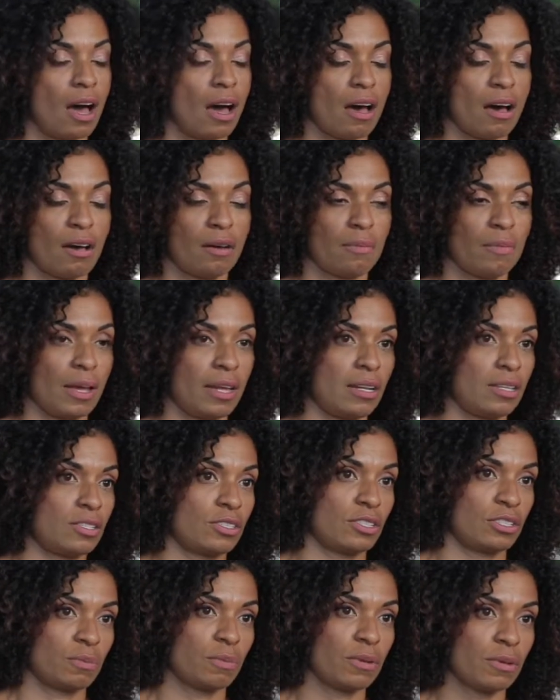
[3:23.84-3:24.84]
and
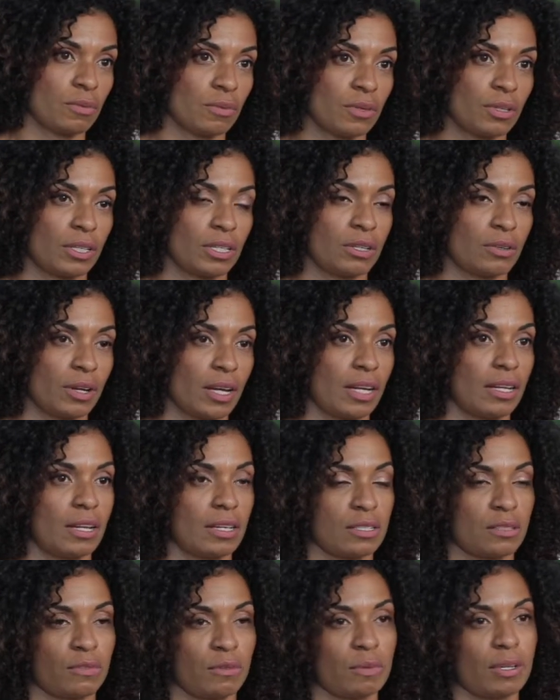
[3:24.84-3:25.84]
it's just been really great
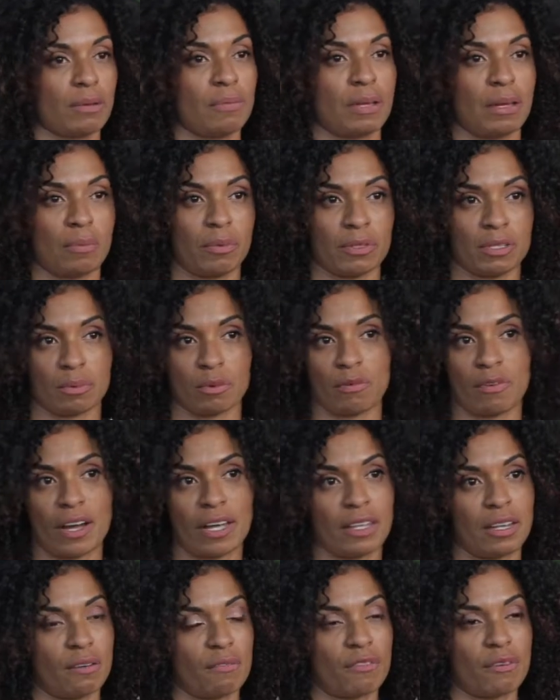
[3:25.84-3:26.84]
as for me to be able to
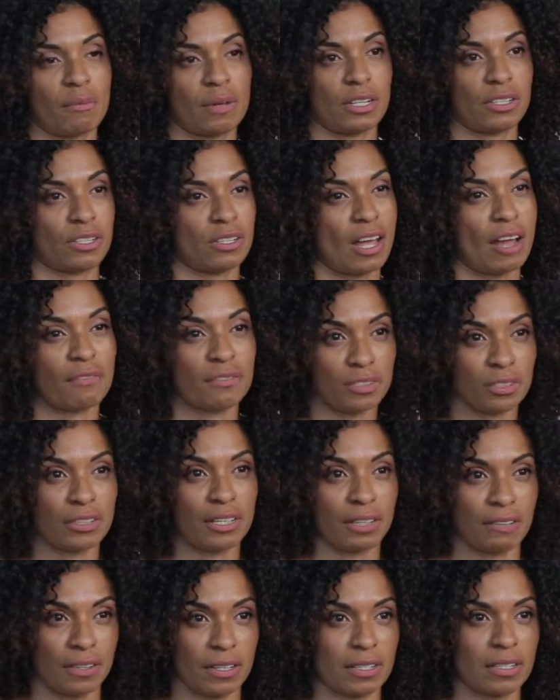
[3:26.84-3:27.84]
provide that information after
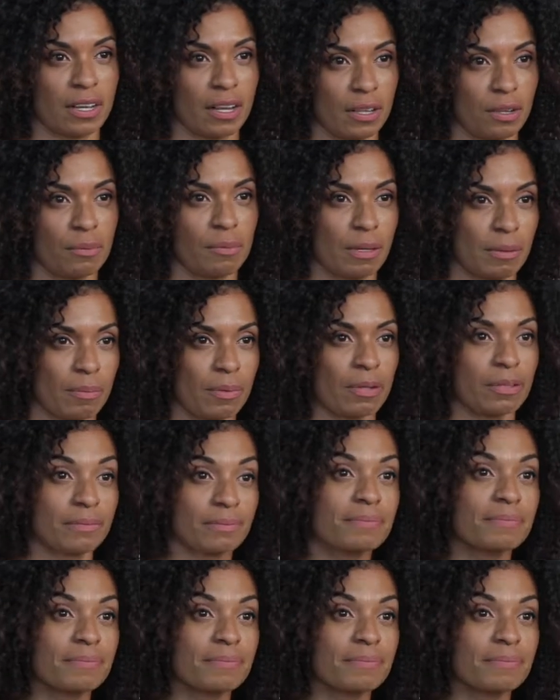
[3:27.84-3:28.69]
leaving to other people.